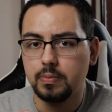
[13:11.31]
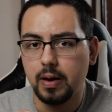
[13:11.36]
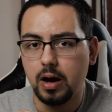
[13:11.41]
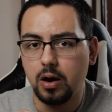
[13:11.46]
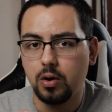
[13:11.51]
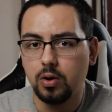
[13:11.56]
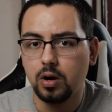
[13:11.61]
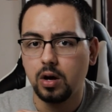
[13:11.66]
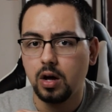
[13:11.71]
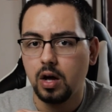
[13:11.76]

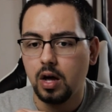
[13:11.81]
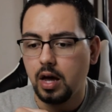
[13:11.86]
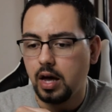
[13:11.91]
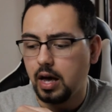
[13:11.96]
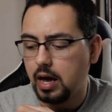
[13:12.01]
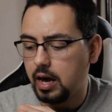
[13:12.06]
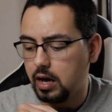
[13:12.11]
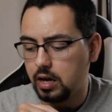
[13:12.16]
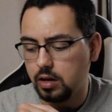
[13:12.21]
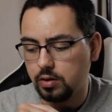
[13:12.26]
power,
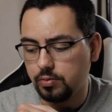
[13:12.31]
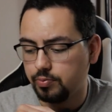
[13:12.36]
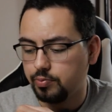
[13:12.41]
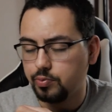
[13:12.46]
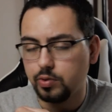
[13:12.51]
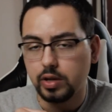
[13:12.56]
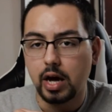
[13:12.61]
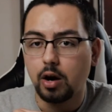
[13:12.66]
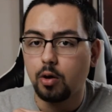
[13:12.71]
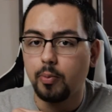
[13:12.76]
and
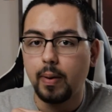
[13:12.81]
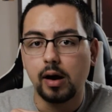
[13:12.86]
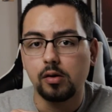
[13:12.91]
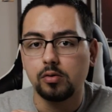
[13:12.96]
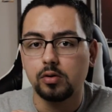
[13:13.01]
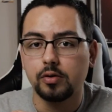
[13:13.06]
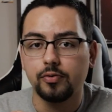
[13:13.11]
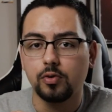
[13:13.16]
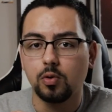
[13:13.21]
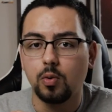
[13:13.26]
that'll
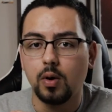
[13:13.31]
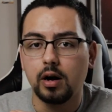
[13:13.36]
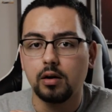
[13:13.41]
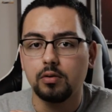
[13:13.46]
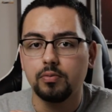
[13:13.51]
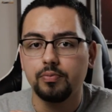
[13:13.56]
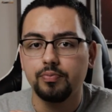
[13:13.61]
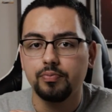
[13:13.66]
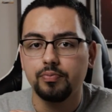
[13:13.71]
power it for a while.